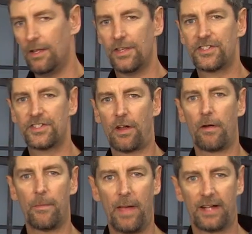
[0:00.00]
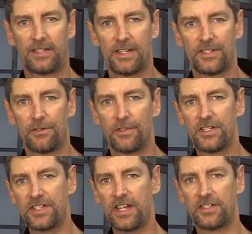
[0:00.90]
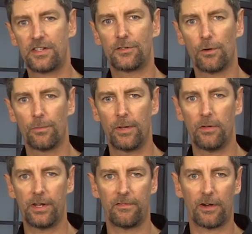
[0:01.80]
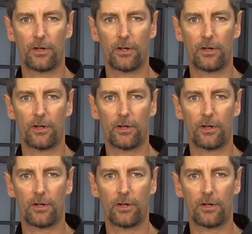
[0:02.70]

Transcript: This is our impact tester. This tests the durability of our